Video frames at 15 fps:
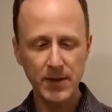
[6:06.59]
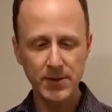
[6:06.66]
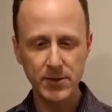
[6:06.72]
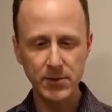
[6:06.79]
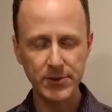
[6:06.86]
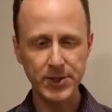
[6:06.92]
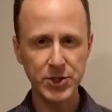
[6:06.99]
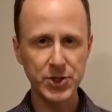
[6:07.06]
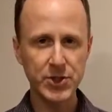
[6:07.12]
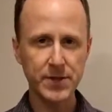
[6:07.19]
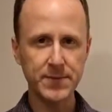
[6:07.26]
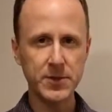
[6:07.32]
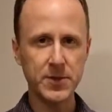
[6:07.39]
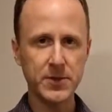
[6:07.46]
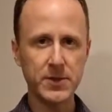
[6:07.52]
So it
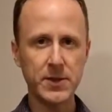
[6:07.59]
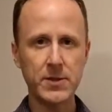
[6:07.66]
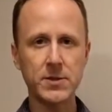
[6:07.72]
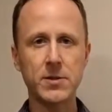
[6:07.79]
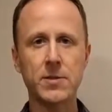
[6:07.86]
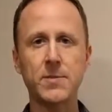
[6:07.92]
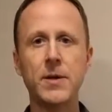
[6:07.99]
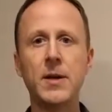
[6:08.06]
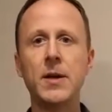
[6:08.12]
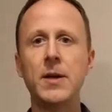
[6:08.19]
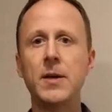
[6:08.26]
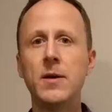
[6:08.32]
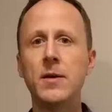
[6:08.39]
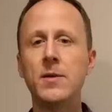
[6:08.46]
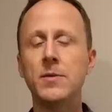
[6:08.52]
shifts your system
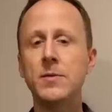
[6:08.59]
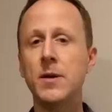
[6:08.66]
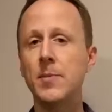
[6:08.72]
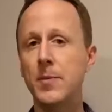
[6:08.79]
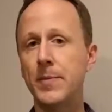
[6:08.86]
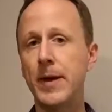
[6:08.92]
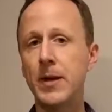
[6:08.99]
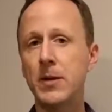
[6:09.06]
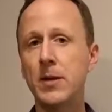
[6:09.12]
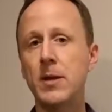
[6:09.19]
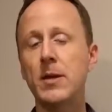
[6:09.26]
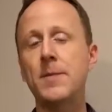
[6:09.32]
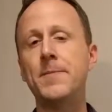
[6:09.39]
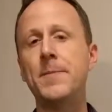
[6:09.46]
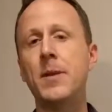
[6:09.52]

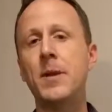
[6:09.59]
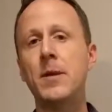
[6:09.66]
supplementally